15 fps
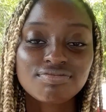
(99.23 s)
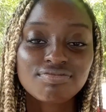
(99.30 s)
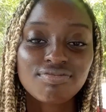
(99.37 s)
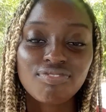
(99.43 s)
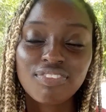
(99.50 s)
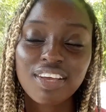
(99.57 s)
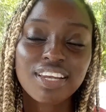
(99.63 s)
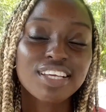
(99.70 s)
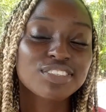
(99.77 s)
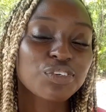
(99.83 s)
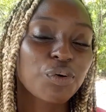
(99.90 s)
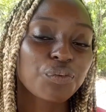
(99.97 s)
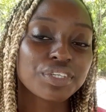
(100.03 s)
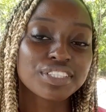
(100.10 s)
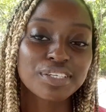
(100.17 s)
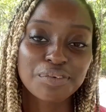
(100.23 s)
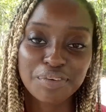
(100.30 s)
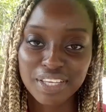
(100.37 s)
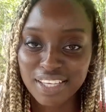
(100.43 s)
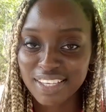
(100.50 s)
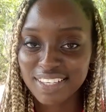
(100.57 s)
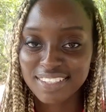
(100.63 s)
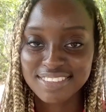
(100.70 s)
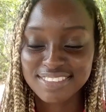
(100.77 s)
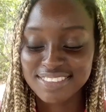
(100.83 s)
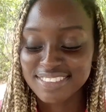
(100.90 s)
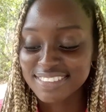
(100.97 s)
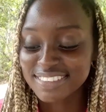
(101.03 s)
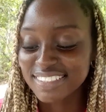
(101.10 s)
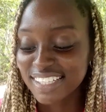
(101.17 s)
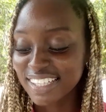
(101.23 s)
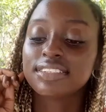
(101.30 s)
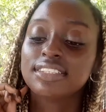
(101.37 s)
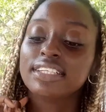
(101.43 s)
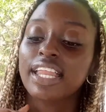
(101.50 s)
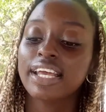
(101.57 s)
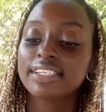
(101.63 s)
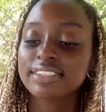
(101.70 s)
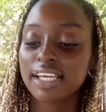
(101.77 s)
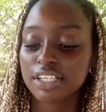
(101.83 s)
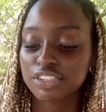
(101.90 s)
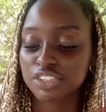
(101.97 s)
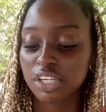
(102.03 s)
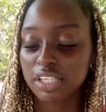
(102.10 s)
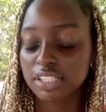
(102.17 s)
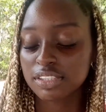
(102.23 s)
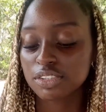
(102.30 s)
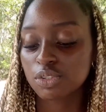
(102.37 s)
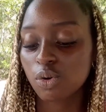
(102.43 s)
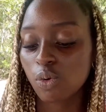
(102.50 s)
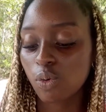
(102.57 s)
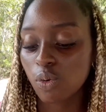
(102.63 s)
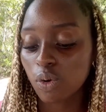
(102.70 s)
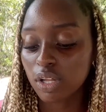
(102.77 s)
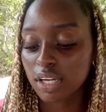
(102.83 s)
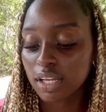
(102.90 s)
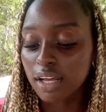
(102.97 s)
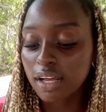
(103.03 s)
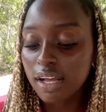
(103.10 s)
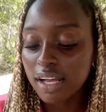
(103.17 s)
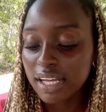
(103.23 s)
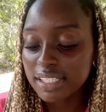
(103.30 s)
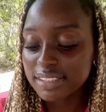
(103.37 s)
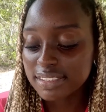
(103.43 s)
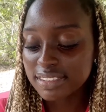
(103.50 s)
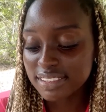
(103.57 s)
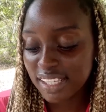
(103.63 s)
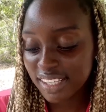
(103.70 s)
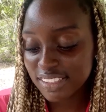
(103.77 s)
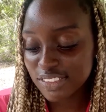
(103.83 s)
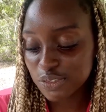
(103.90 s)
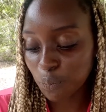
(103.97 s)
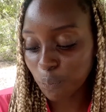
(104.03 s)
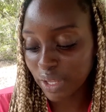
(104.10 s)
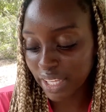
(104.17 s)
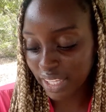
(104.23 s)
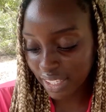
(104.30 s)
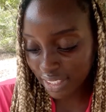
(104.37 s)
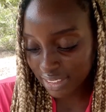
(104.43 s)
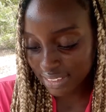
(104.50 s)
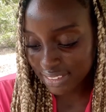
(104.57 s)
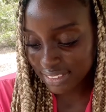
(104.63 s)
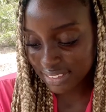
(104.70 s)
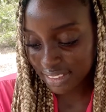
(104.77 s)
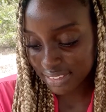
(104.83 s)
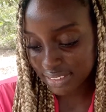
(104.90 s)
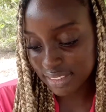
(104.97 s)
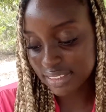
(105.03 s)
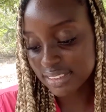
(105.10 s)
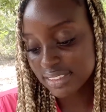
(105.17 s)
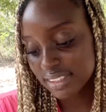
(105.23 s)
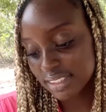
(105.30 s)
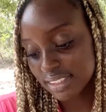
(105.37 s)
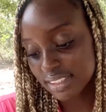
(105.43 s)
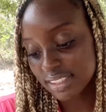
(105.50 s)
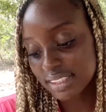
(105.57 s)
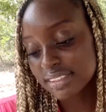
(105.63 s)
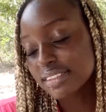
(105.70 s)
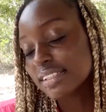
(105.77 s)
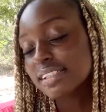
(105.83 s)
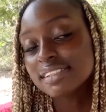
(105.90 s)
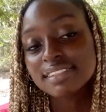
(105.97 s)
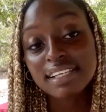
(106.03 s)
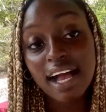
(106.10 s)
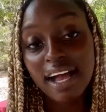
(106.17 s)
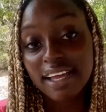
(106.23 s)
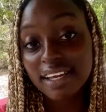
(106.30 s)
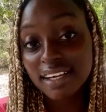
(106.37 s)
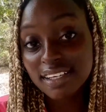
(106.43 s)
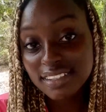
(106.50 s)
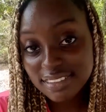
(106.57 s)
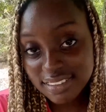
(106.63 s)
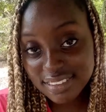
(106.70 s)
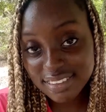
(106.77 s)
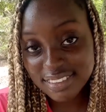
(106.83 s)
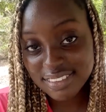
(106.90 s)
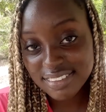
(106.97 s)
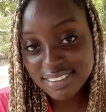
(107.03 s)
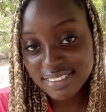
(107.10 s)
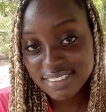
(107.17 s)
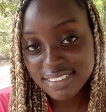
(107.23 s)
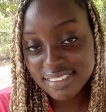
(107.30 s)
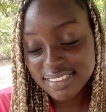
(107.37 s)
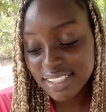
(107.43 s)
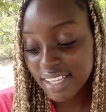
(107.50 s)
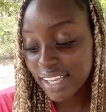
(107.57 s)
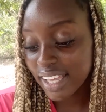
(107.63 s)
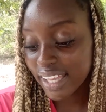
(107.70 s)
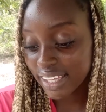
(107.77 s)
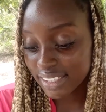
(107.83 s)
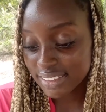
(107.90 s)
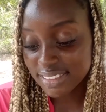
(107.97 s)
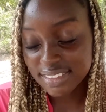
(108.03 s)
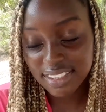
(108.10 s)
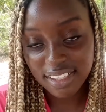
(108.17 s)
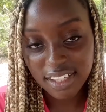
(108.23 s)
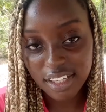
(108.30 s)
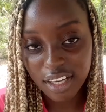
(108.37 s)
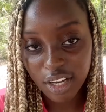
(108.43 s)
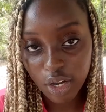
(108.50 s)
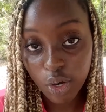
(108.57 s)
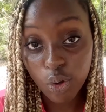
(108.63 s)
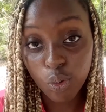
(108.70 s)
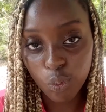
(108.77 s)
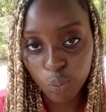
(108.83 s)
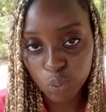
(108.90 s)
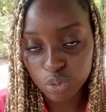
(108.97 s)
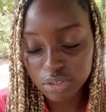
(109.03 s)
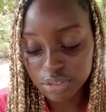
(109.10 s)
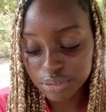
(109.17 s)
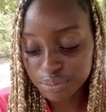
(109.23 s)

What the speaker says: Because there's always a way. The next section is called 6 Ways to Turn Desires into Gold.